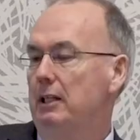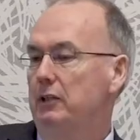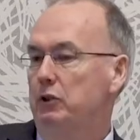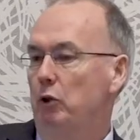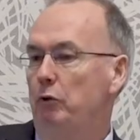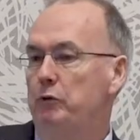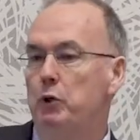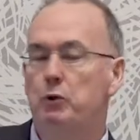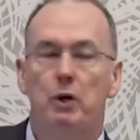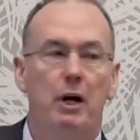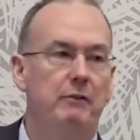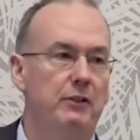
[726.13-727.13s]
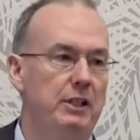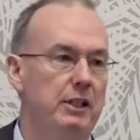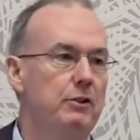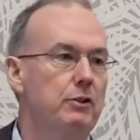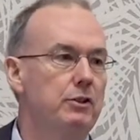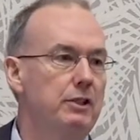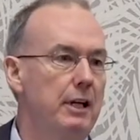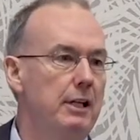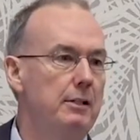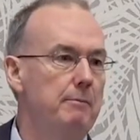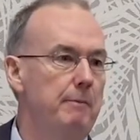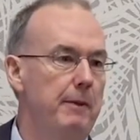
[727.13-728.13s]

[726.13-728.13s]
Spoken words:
So if you drive on the interstate